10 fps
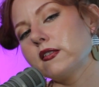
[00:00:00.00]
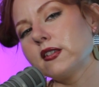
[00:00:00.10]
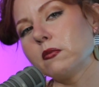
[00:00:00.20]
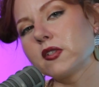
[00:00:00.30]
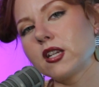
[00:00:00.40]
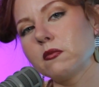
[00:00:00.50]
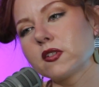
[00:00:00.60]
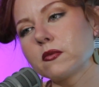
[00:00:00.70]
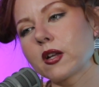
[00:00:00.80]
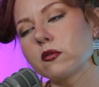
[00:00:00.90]
Sims team
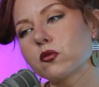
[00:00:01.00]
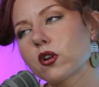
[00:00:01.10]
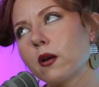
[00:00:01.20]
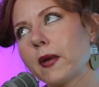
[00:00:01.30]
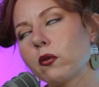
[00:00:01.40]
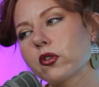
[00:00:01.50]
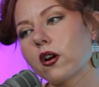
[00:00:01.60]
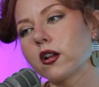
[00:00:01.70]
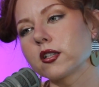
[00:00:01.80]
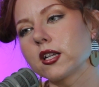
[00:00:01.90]
sometimes will come out with
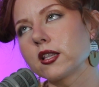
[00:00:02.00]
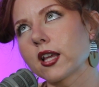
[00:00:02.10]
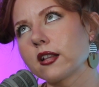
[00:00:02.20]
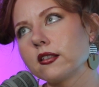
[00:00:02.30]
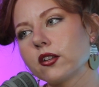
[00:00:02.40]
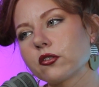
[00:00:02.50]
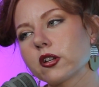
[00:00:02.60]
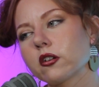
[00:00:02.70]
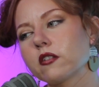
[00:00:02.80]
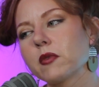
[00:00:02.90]
content that
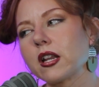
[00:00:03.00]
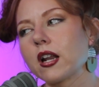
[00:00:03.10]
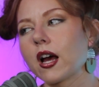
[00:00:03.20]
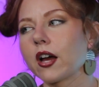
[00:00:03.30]
literally could have been